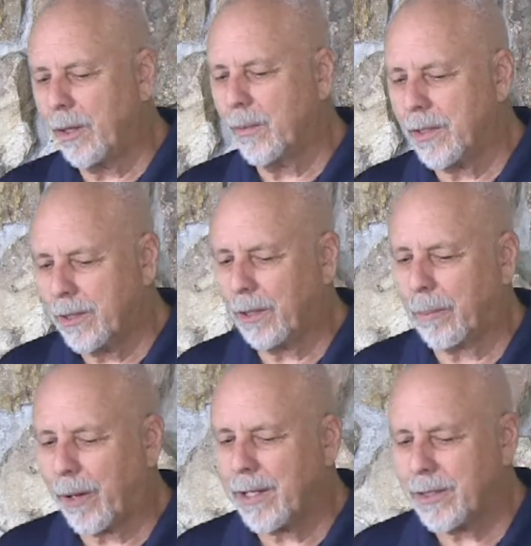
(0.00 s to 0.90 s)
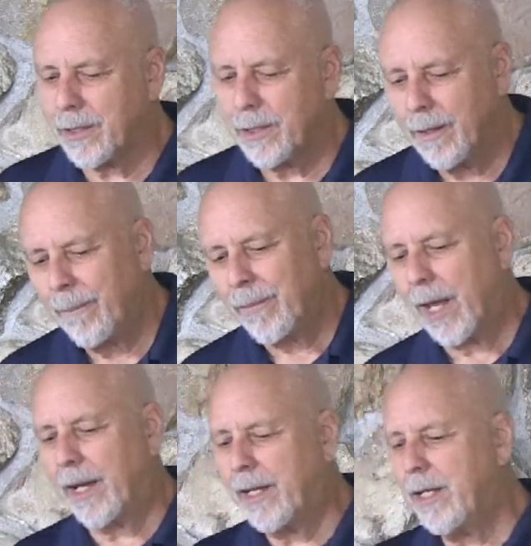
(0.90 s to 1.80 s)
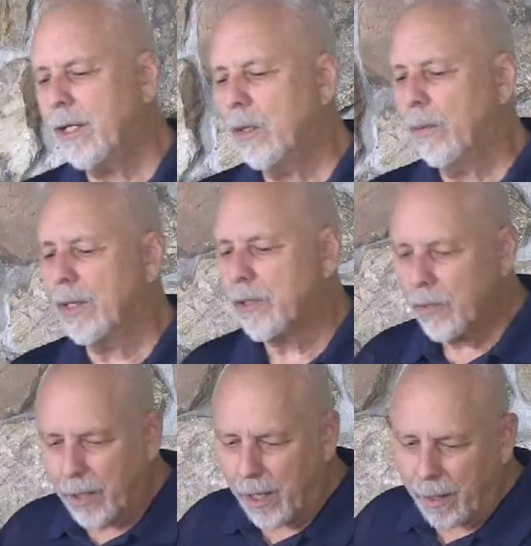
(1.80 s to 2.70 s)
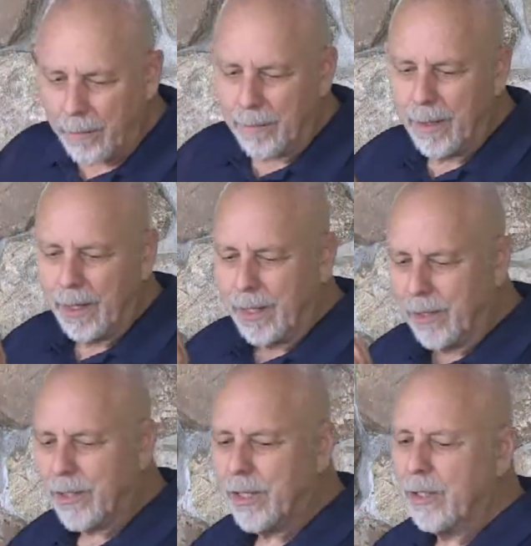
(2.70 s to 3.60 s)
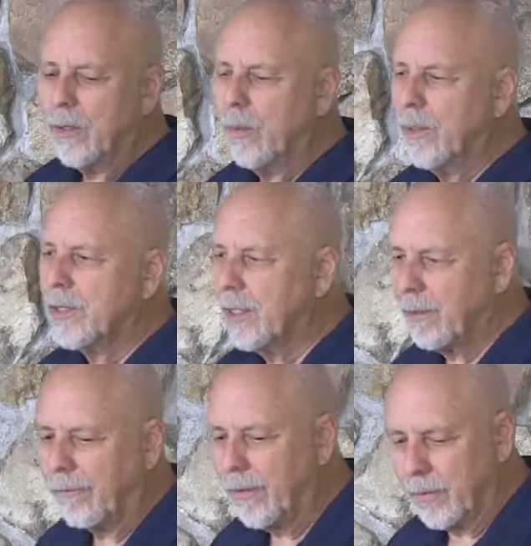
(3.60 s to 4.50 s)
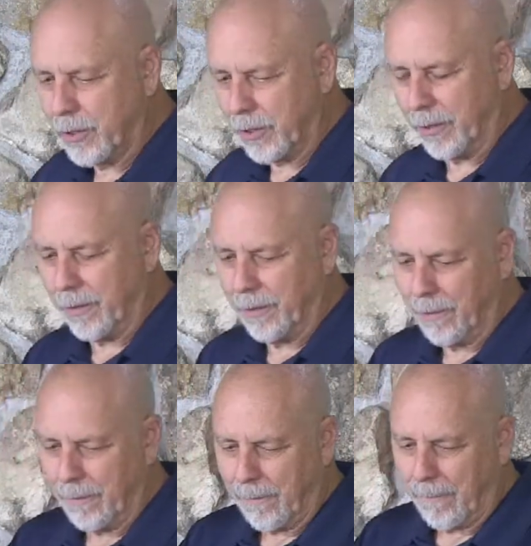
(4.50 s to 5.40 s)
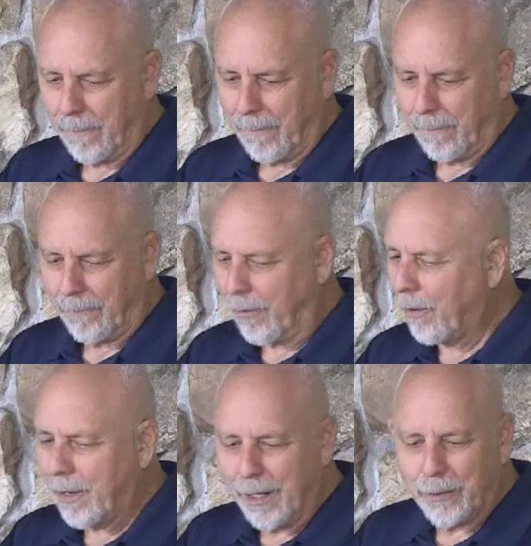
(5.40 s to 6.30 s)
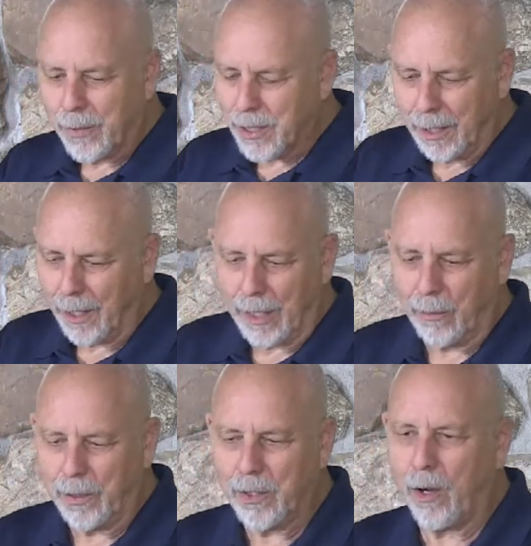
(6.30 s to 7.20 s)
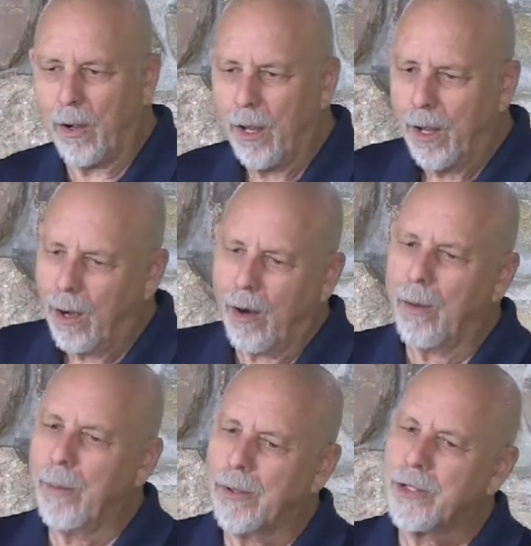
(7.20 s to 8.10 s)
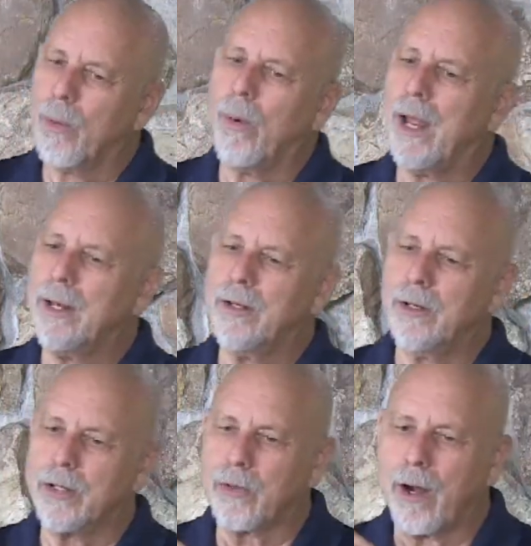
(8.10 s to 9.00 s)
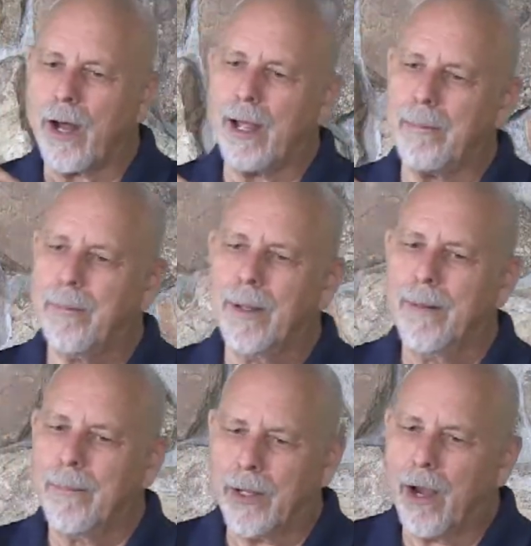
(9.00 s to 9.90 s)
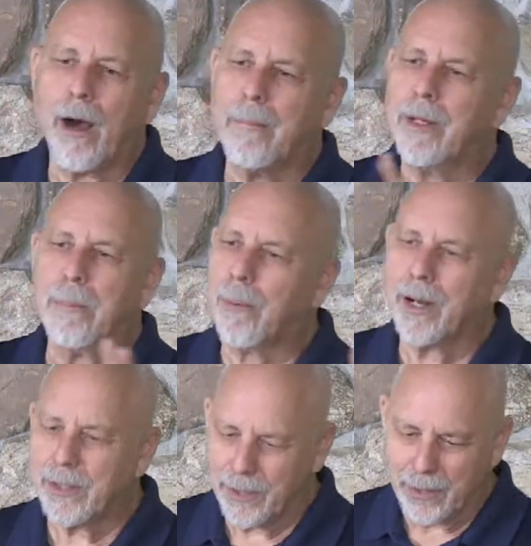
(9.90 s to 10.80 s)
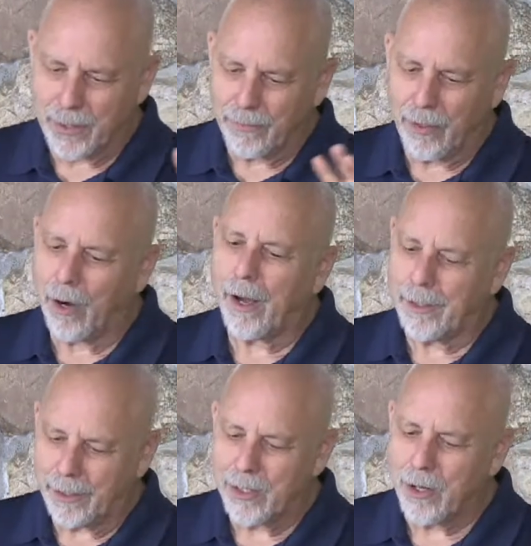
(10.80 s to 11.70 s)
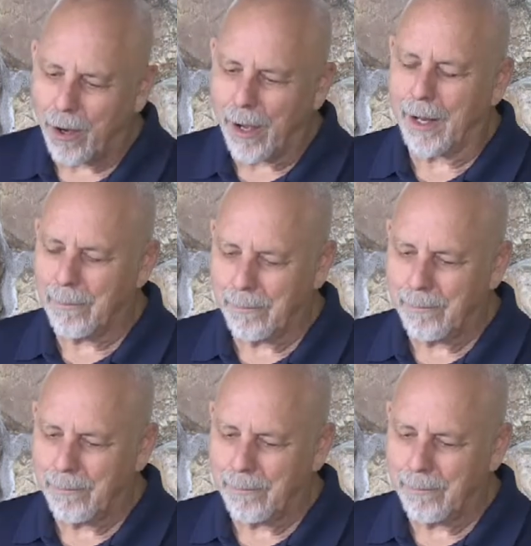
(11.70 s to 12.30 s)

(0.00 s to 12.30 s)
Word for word: who is in the present, and he who is to come is he who is in the future. Very interesting language, almost a way to describe the omnipresence of God in time.